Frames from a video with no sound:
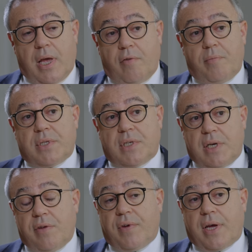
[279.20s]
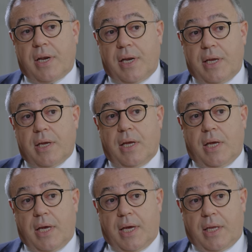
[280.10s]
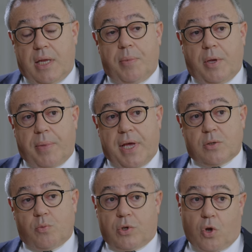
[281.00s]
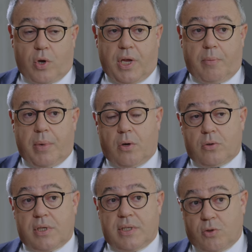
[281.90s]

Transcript: have been significantly uh, keeping pace. We're talking about since